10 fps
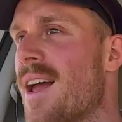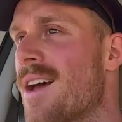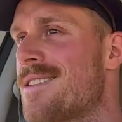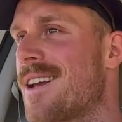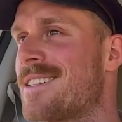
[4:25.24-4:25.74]
we
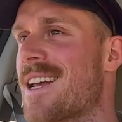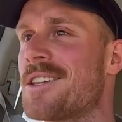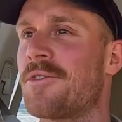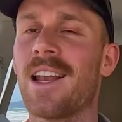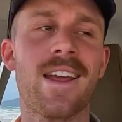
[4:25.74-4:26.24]
are
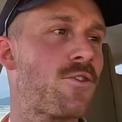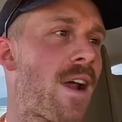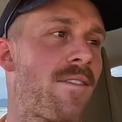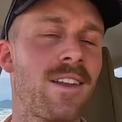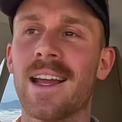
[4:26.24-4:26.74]
successfully
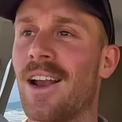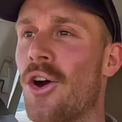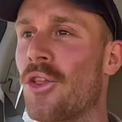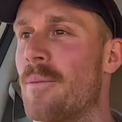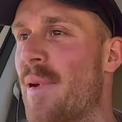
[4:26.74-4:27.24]
traveling
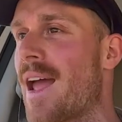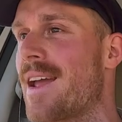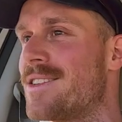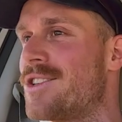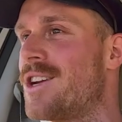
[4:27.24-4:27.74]
along the
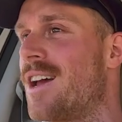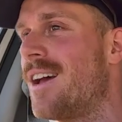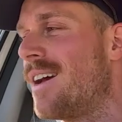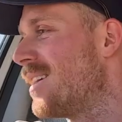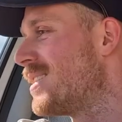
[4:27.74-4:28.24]
beach,
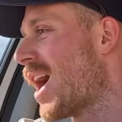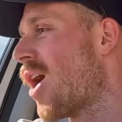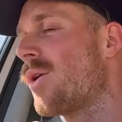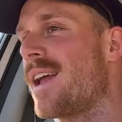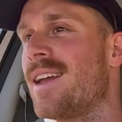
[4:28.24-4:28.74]

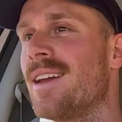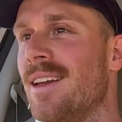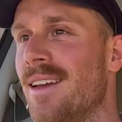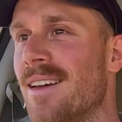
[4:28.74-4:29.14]
towing